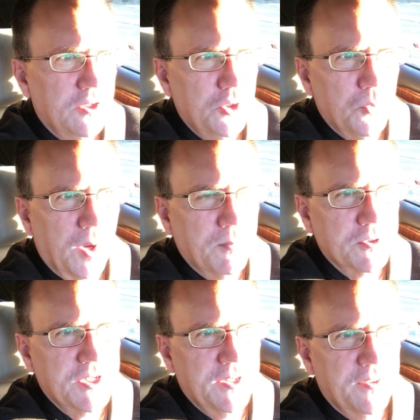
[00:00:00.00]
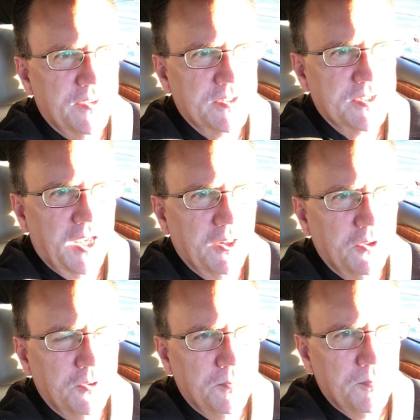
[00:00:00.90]
you represent the
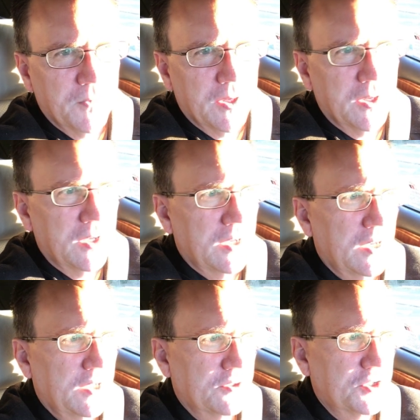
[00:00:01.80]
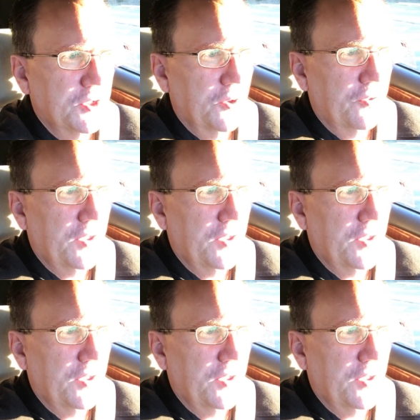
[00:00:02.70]
seller until